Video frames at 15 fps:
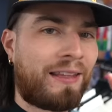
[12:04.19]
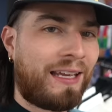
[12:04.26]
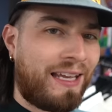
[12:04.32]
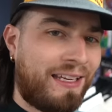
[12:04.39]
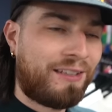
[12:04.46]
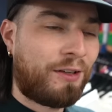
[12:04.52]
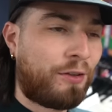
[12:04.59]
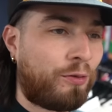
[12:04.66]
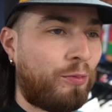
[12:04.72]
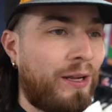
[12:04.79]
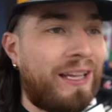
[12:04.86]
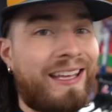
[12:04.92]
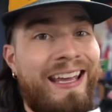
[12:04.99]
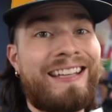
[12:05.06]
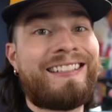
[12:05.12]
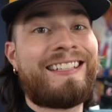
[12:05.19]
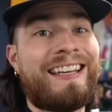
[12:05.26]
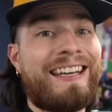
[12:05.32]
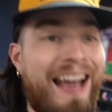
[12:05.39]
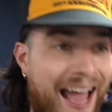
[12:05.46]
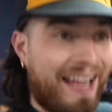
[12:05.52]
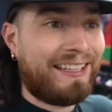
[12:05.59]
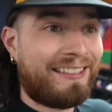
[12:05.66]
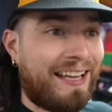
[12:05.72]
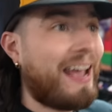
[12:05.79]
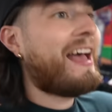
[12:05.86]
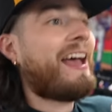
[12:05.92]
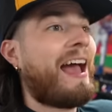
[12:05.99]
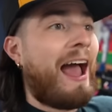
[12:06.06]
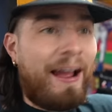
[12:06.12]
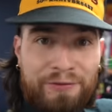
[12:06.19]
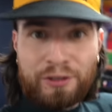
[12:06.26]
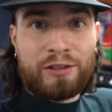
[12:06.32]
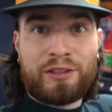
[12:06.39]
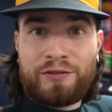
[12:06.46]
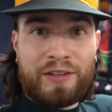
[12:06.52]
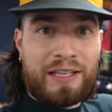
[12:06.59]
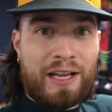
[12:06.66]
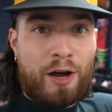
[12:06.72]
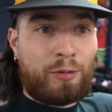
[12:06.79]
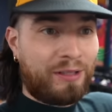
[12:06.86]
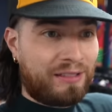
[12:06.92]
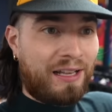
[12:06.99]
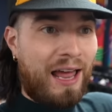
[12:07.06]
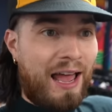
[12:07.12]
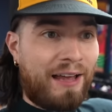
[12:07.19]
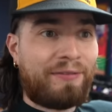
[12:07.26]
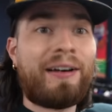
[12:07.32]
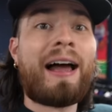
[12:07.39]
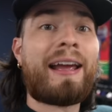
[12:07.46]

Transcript: the end of the week. And tonight, after this video is live,